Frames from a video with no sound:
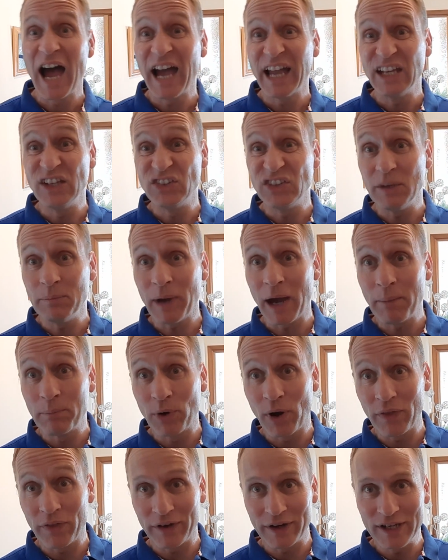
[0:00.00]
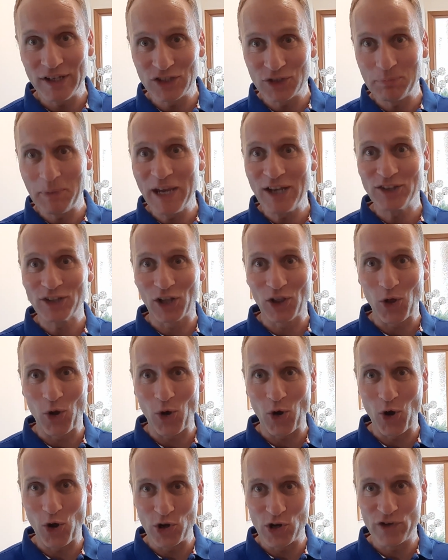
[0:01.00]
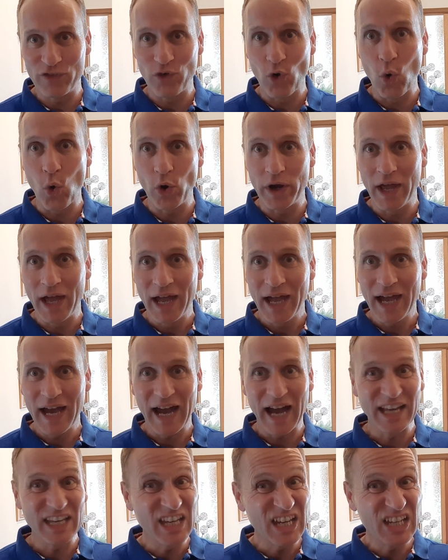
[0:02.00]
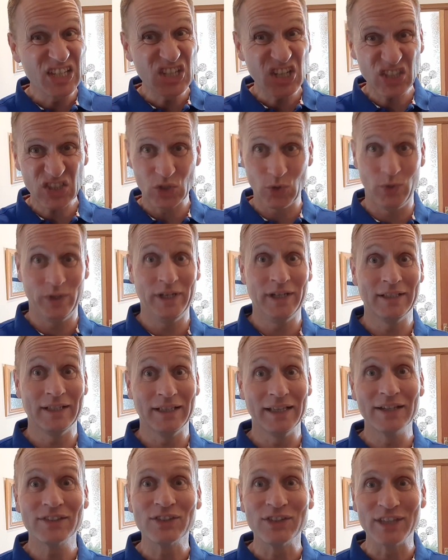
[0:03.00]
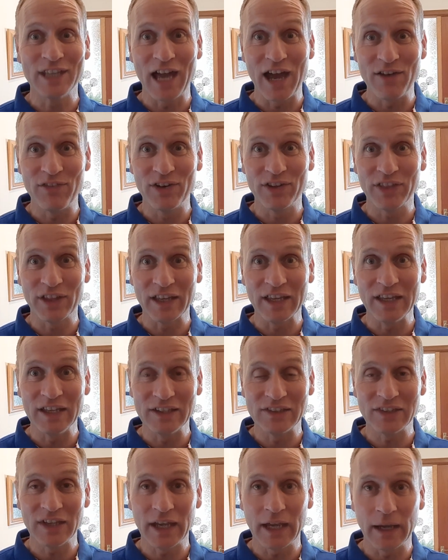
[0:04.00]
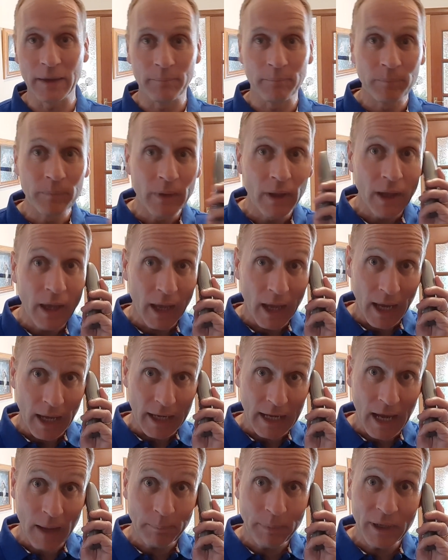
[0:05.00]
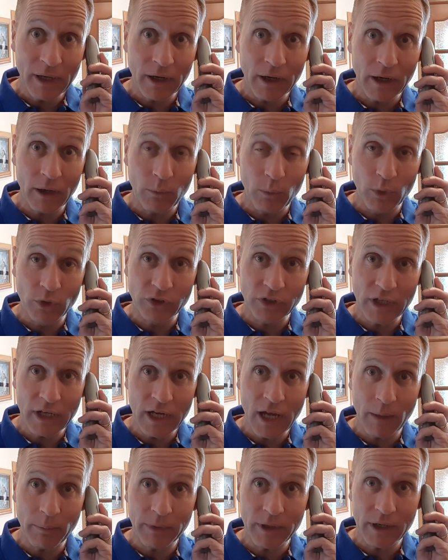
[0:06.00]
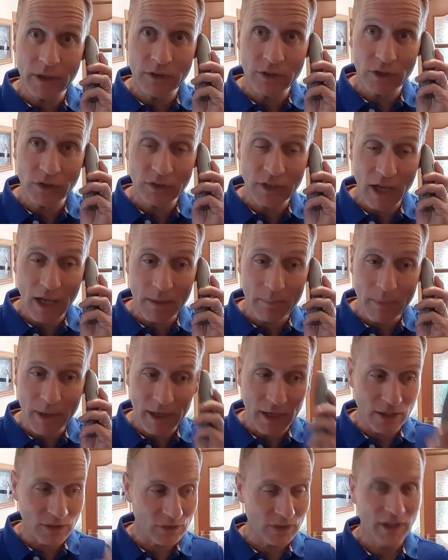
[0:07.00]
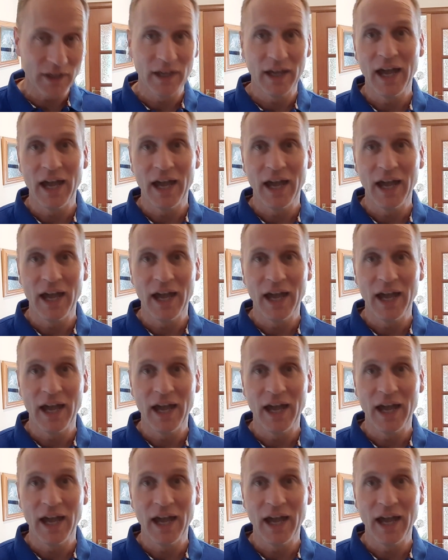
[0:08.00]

You see, my brother, he speaks a lot on the phone and you just don't need to listen to everything he's saying. Yeah Peter, we'll see you up there in just 10 minutes.